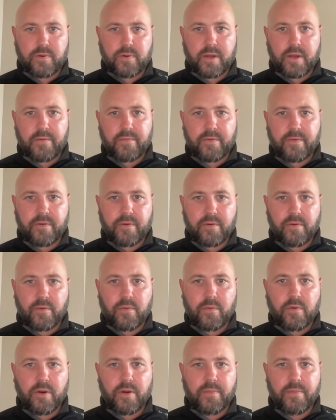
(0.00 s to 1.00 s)
whatever.
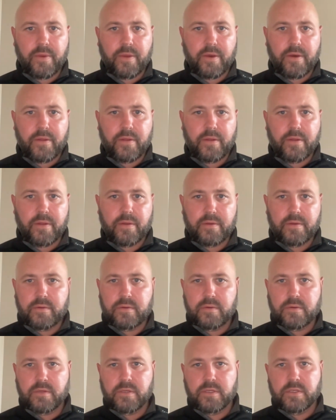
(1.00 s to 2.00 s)
We want to be able to
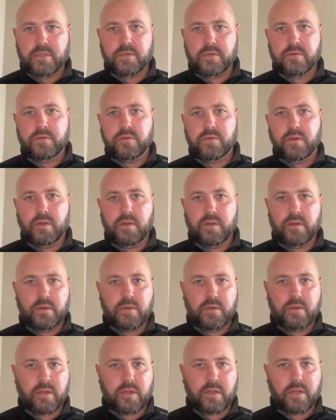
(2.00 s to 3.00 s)
just
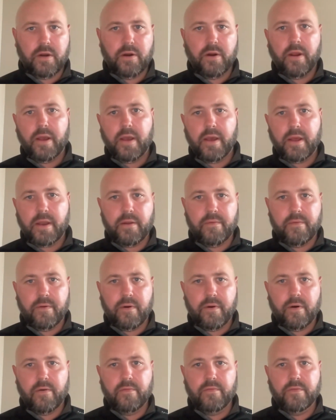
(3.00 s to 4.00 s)
clear our head of
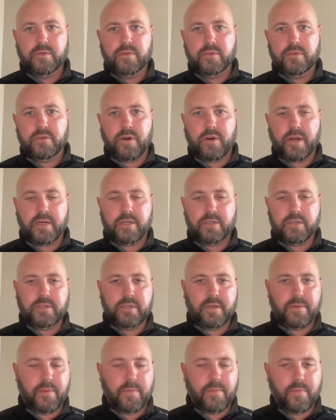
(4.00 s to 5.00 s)
all those
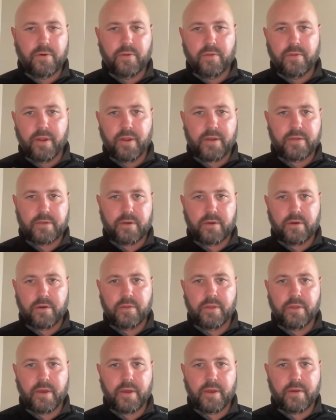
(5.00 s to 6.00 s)
distractions that have been pulling at us
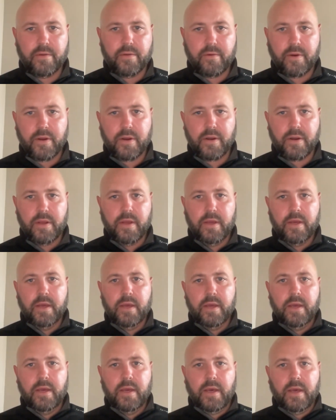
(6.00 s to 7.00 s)
all day, right?
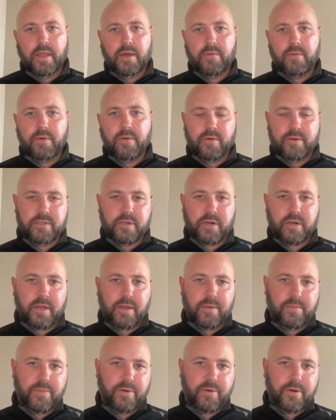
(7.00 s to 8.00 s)
And then we want to start
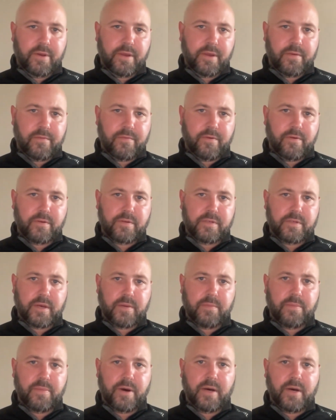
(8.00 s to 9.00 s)
inputting and
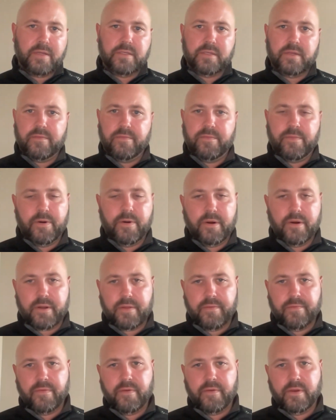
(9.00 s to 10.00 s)
focusing on positive,
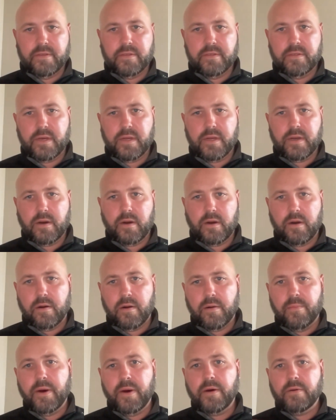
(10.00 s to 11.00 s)
productive things that
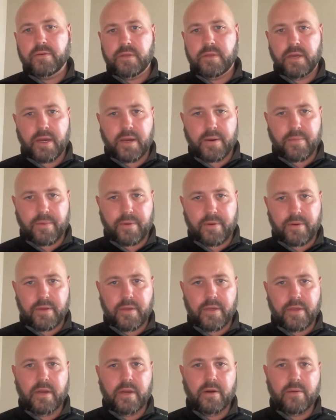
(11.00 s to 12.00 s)
are about to happen
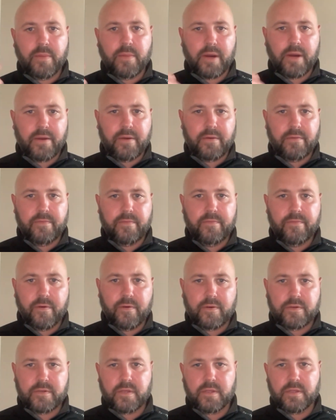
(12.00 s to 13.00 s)
and get our mind
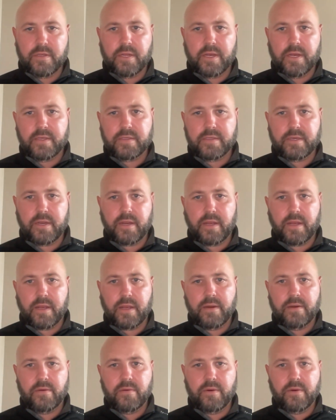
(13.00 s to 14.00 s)
focused on the task at
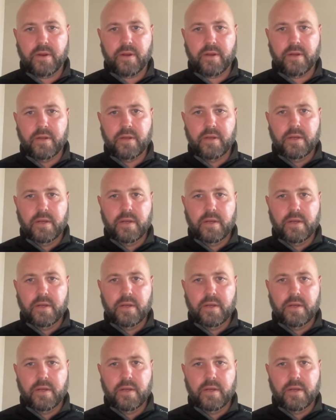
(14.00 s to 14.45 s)
hand, right?